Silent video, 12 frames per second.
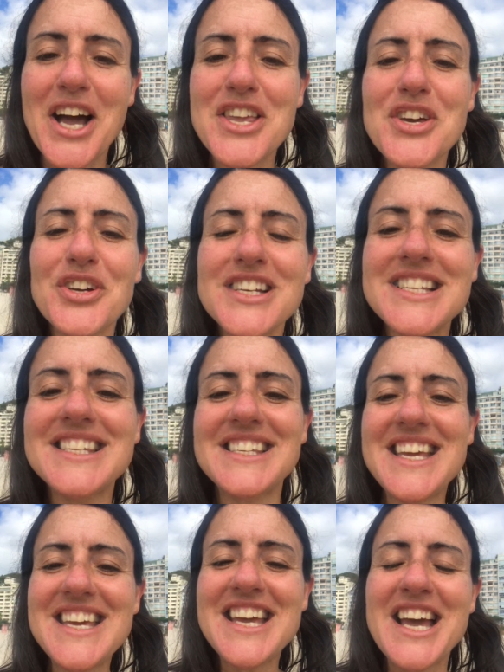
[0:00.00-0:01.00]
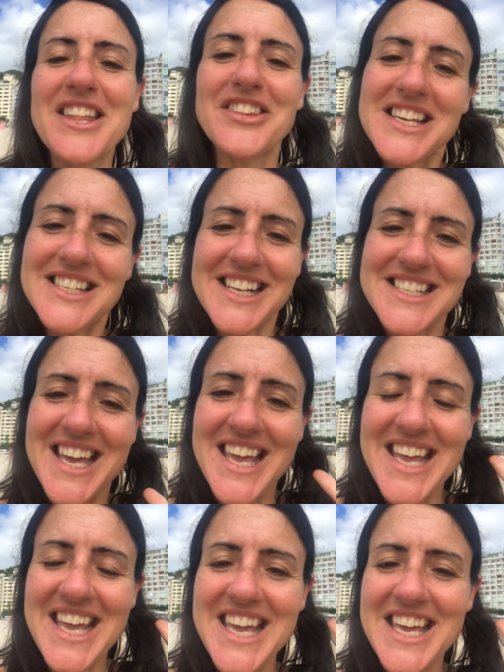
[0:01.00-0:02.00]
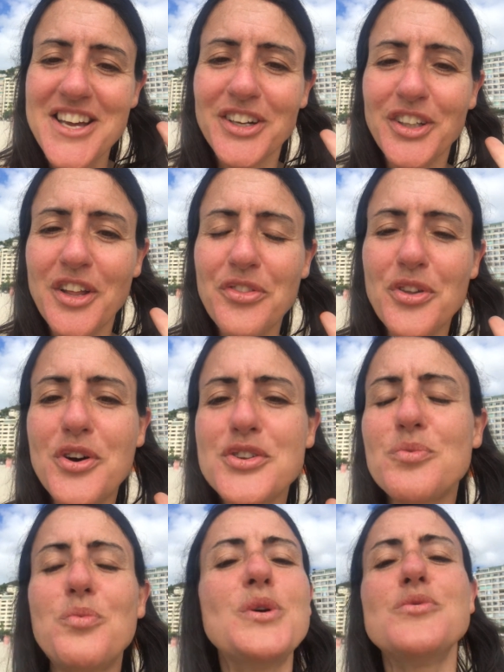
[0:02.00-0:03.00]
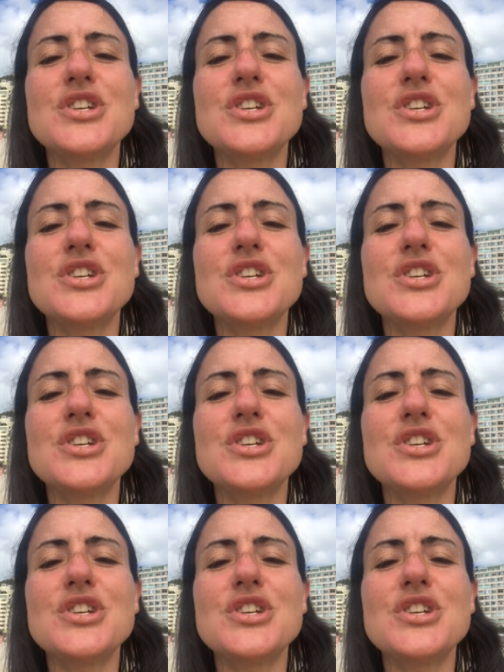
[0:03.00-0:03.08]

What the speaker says: and you're going to see that you start to heal those wounds.